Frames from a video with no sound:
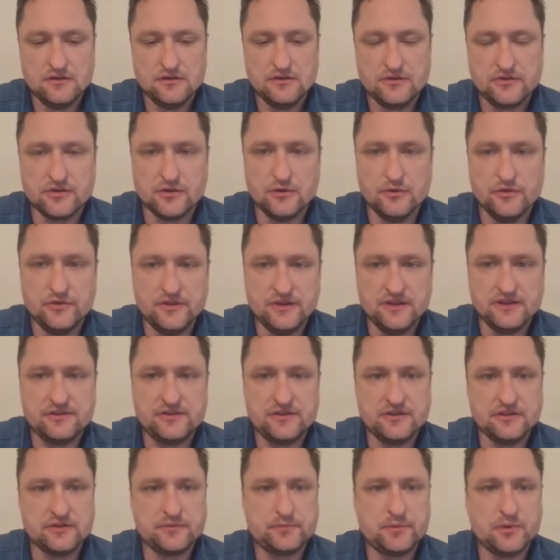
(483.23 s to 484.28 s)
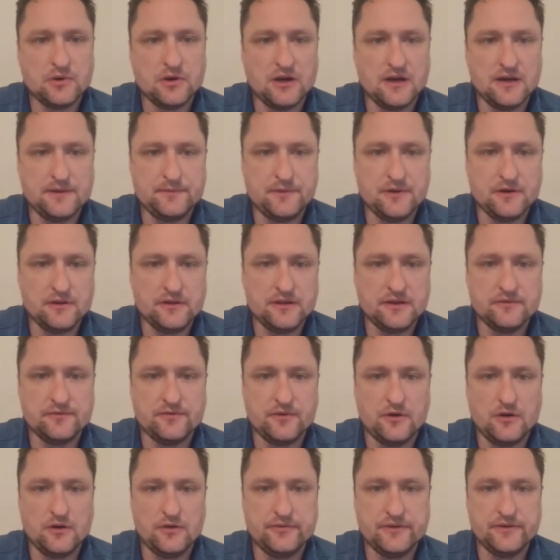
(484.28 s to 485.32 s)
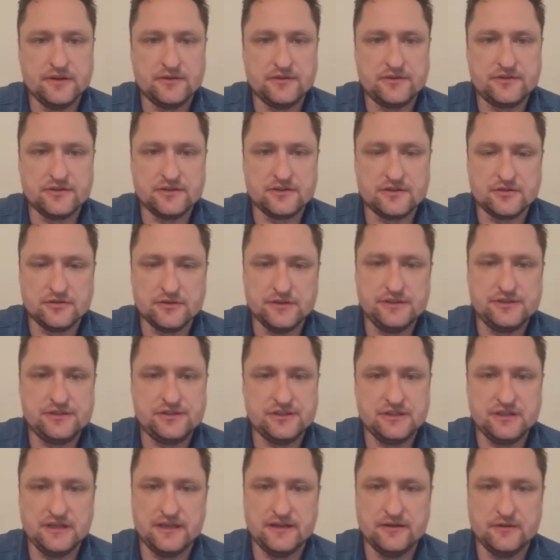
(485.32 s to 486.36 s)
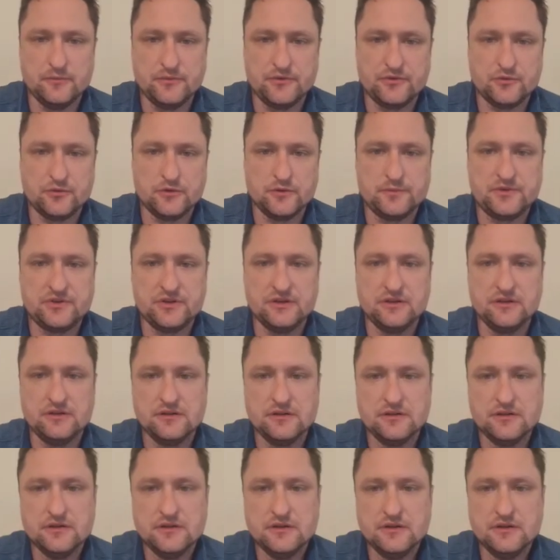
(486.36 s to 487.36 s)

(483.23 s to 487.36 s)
So this is primarily involved in secretion and absorption.